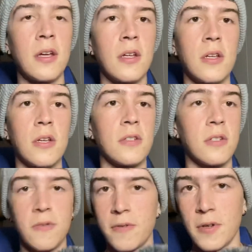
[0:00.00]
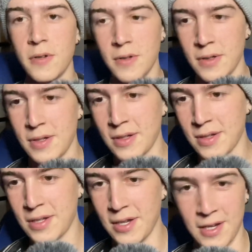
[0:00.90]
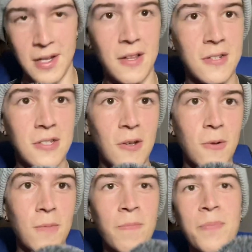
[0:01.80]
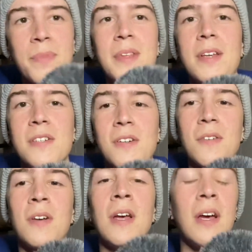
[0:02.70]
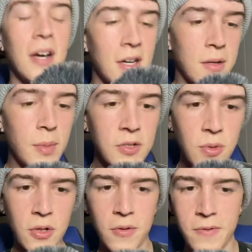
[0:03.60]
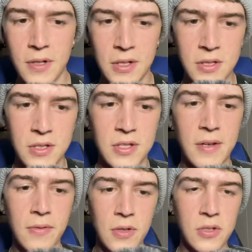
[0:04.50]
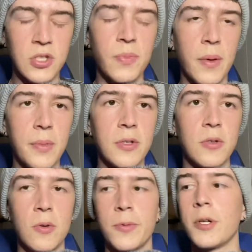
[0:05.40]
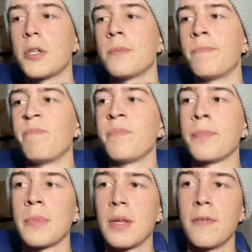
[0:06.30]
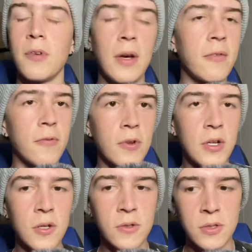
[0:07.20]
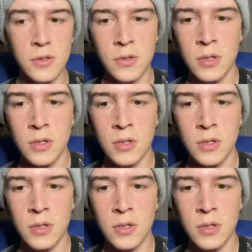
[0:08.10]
because it's fun and it looks cool. So best way to learn fakies is definitely just bump into a wall. If you have a Freecoaster,